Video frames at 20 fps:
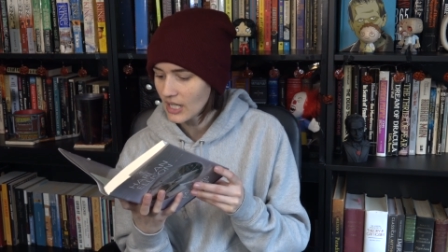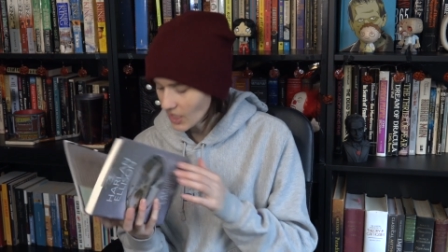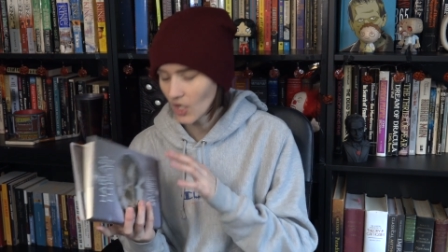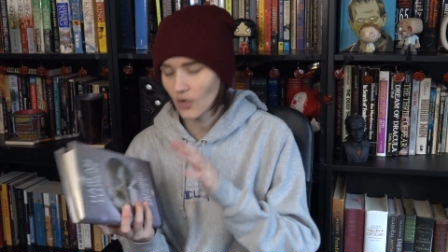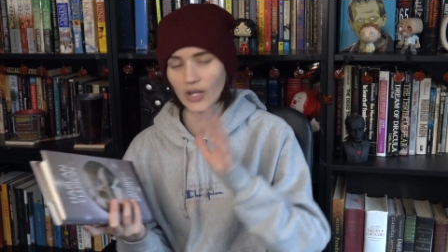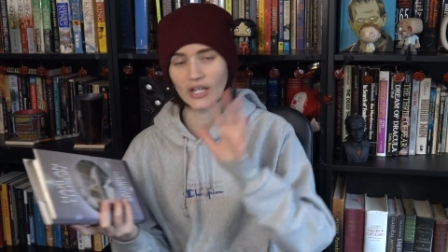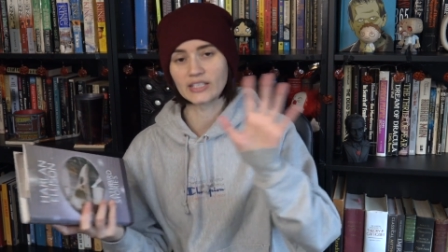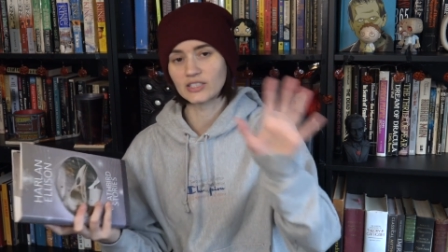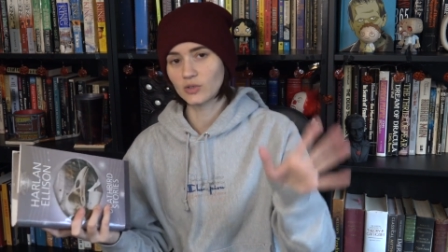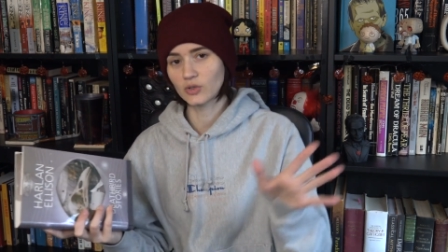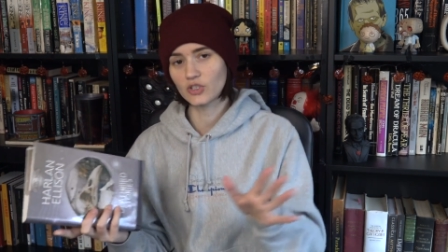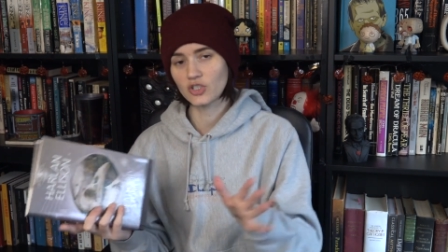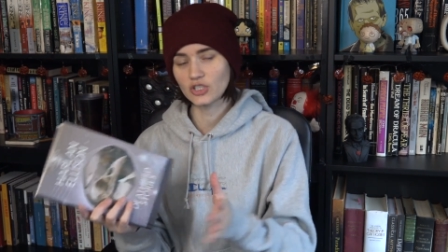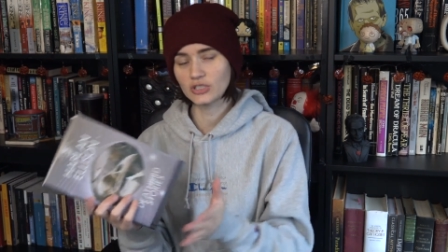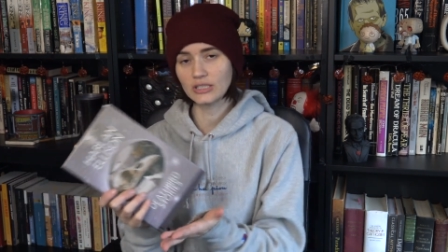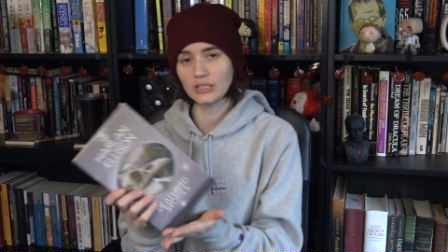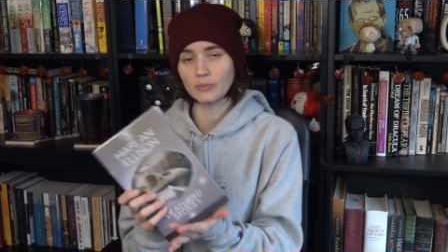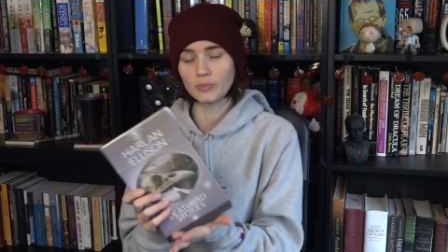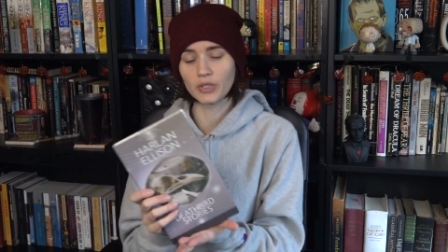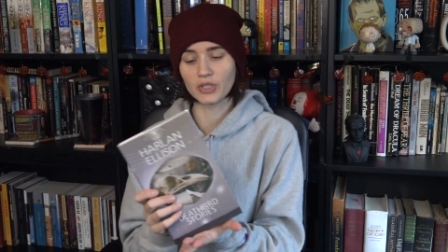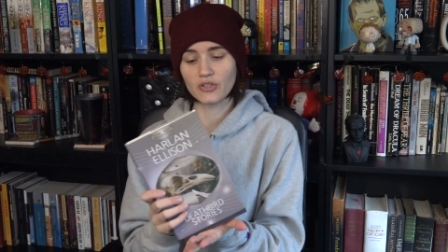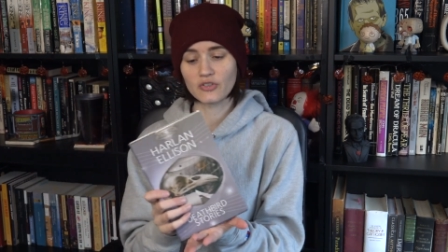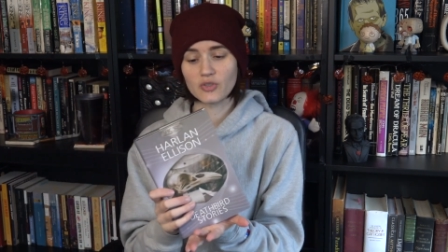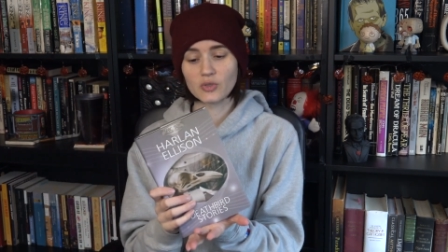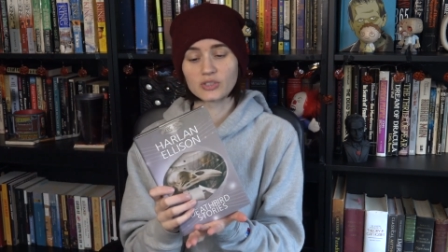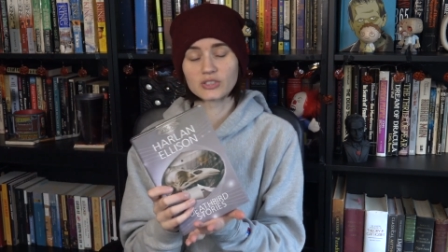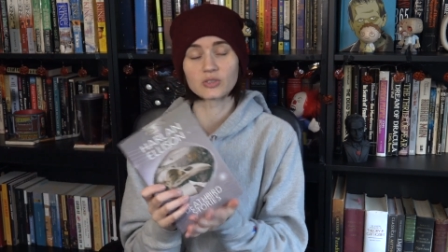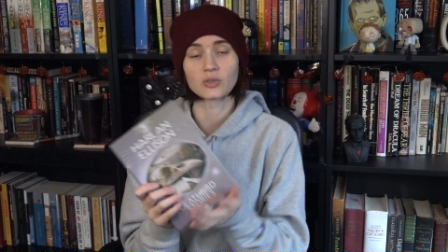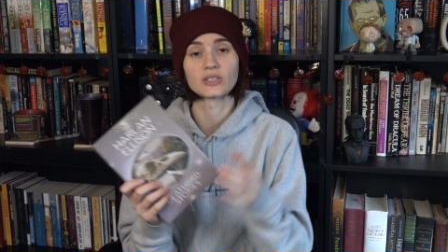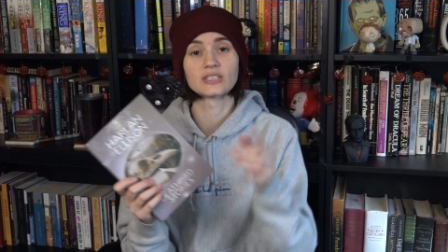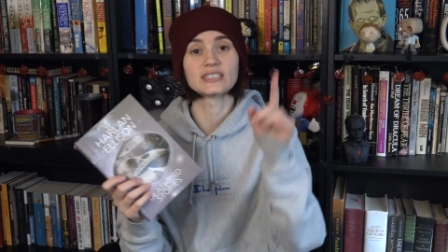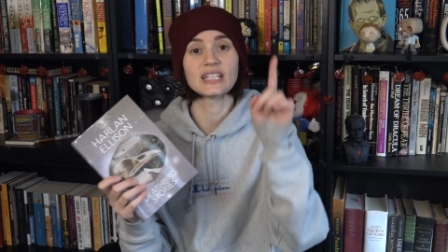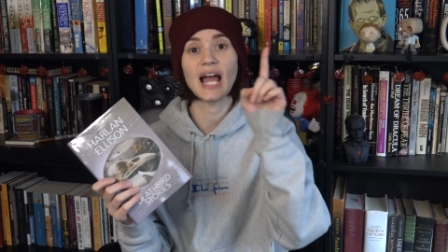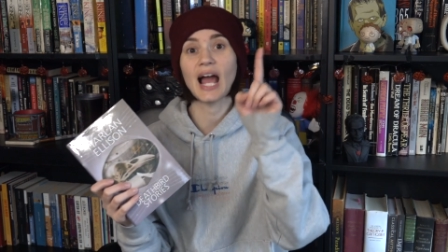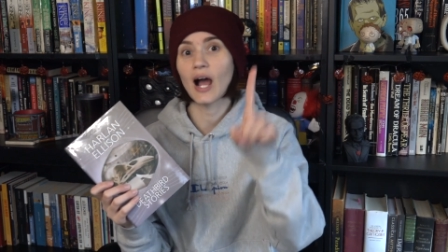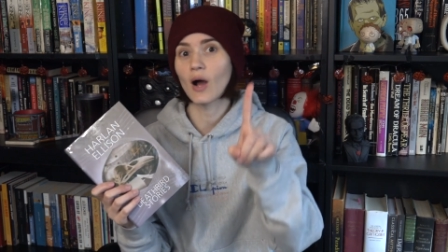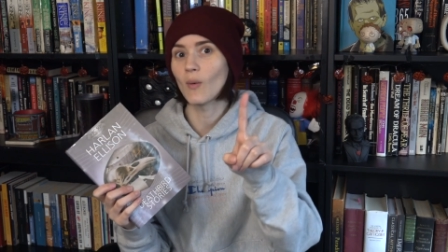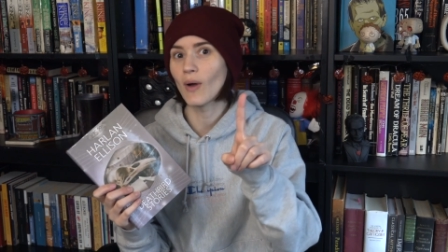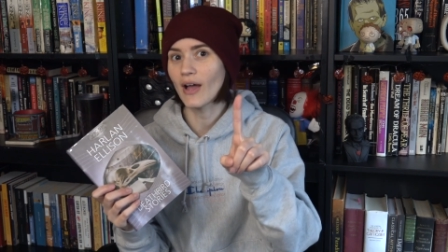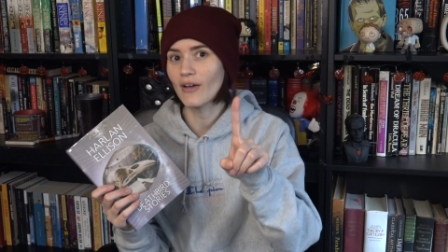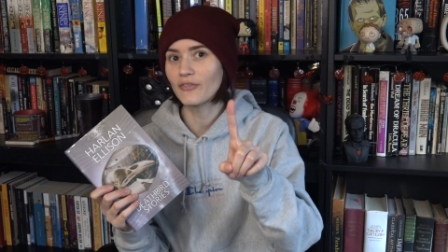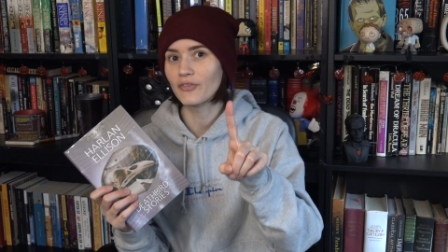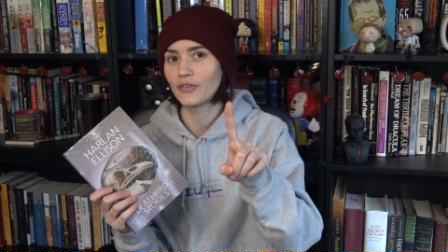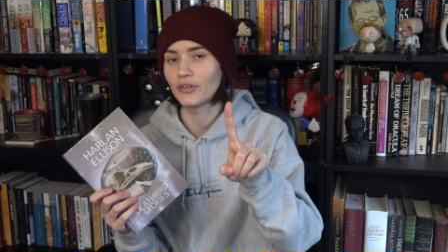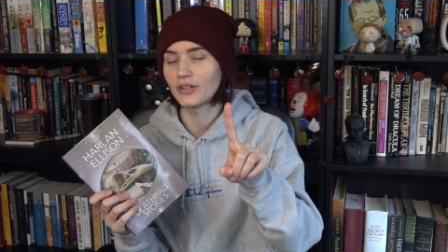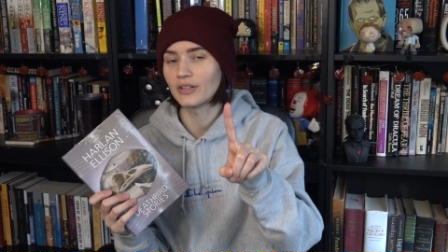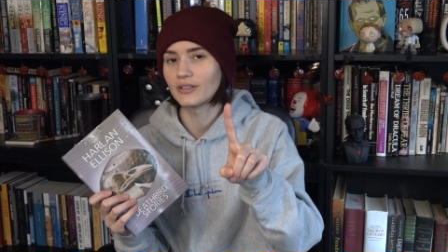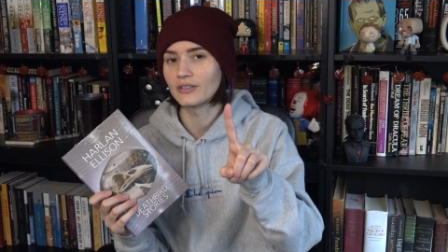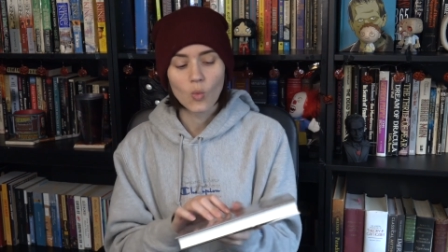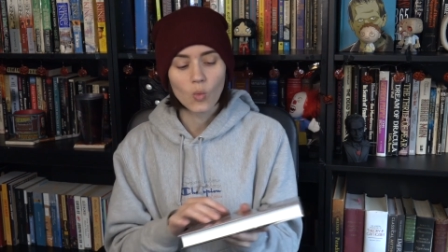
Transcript: Okay, so it's just a book of short stories. However,